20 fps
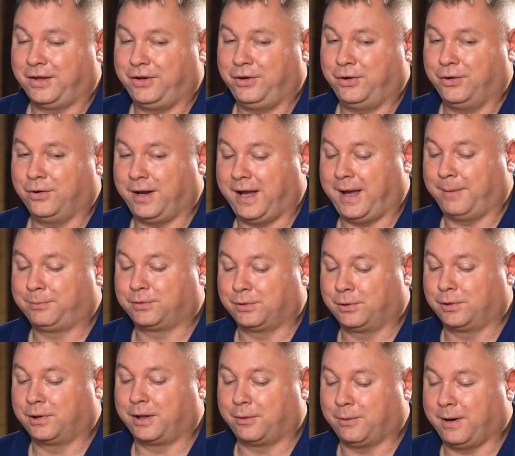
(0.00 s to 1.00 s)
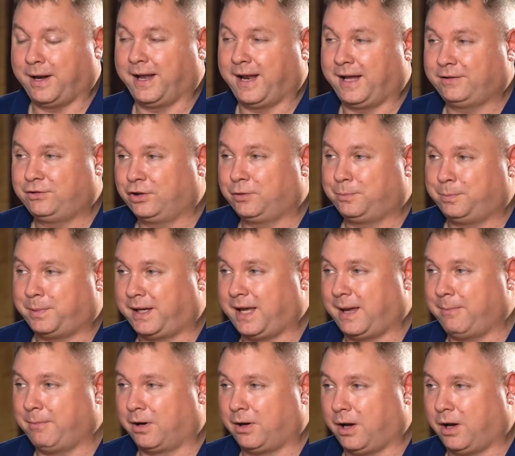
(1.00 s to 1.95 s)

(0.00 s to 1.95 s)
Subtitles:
You're absolutely right. I just became a